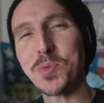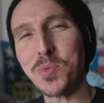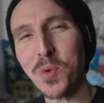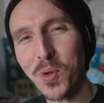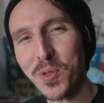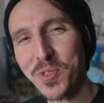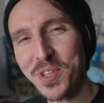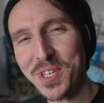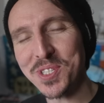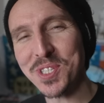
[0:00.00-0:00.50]

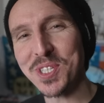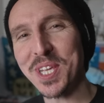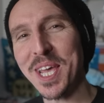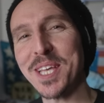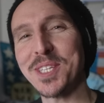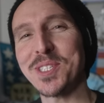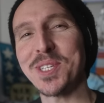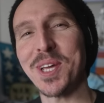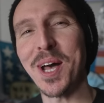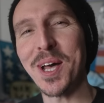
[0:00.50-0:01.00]
roll this
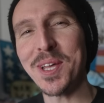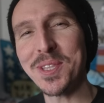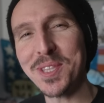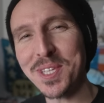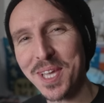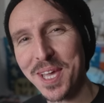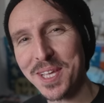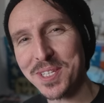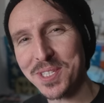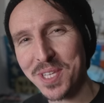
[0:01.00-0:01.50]
test on
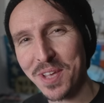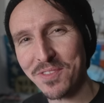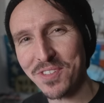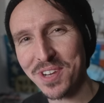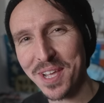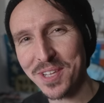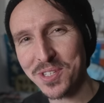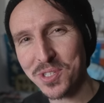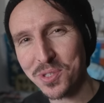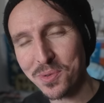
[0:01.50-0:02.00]
the
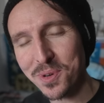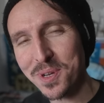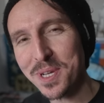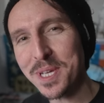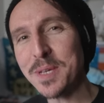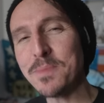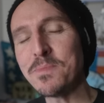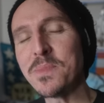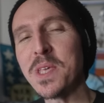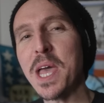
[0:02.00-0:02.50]
a7S
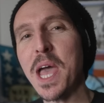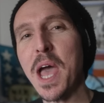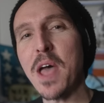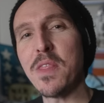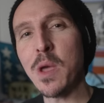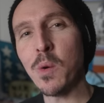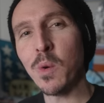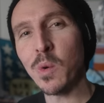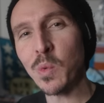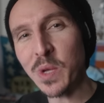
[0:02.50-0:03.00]
III, and
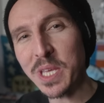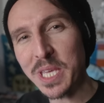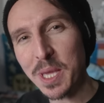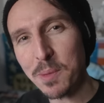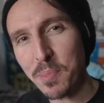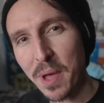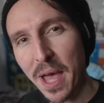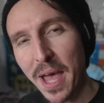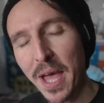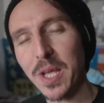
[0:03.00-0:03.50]
then when we
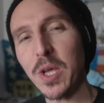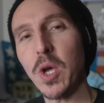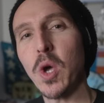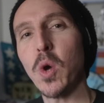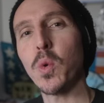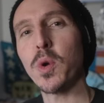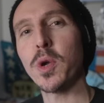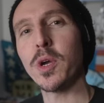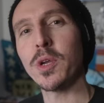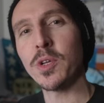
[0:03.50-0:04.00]
get back,
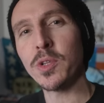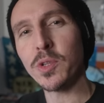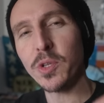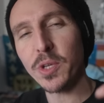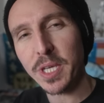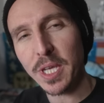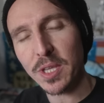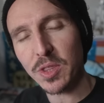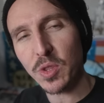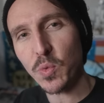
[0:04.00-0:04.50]
we're gonna
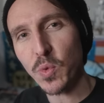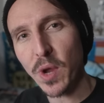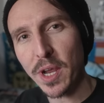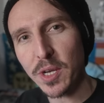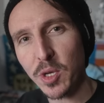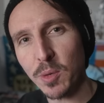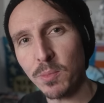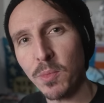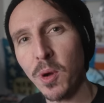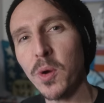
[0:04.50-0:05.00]
look at the Red
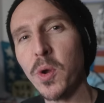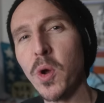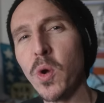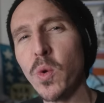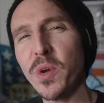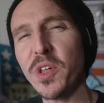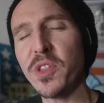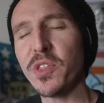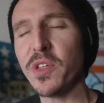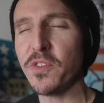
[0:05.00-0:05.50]
Komodo
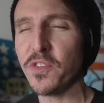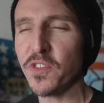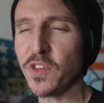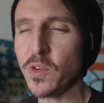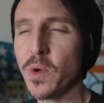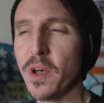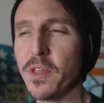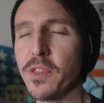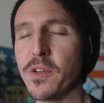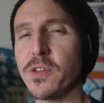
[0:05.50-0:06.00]
with a
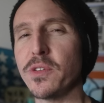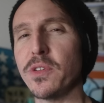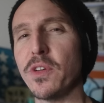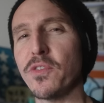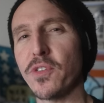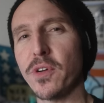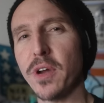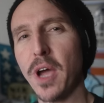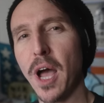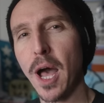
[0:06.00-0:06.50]
few other
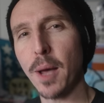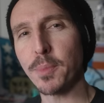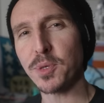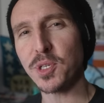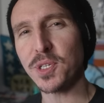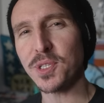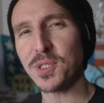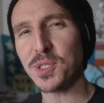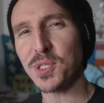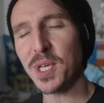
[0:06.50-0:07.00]
different
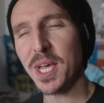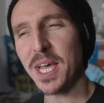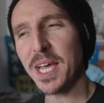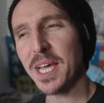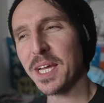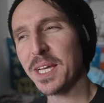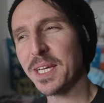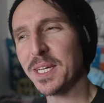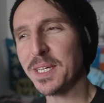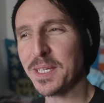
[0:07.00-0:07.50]
options.
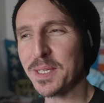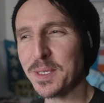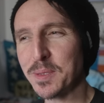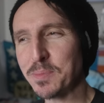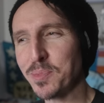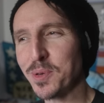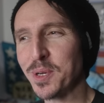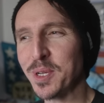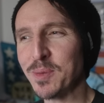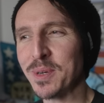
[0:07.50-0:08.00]
Uh,
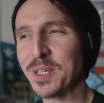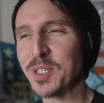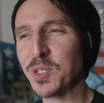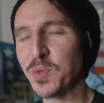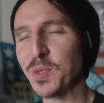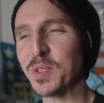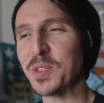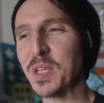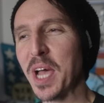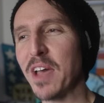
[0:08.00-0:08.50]
pretty much
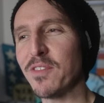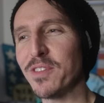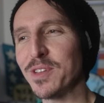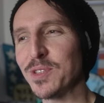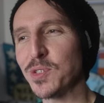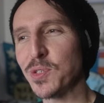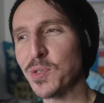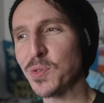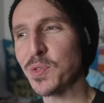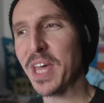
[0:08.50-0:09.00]
we'll dive
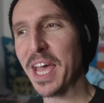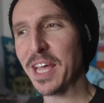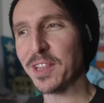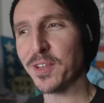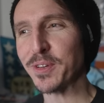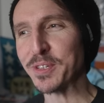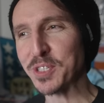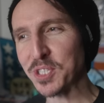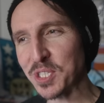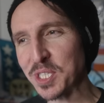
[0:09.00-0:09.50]
into that
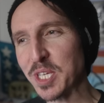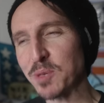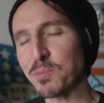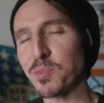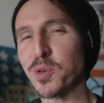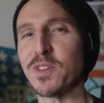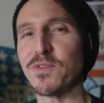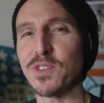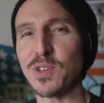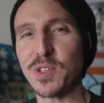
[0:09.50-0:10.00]
little sneak
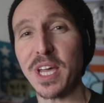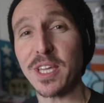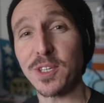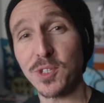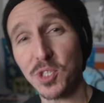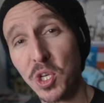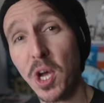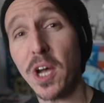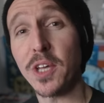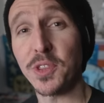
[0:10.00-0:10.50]
preview that you
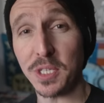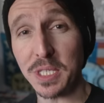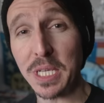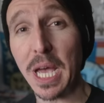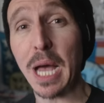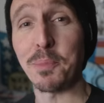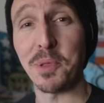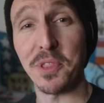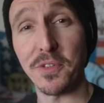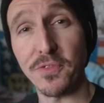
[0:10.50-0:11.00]
saw at the
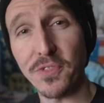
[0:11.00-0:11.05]
top of the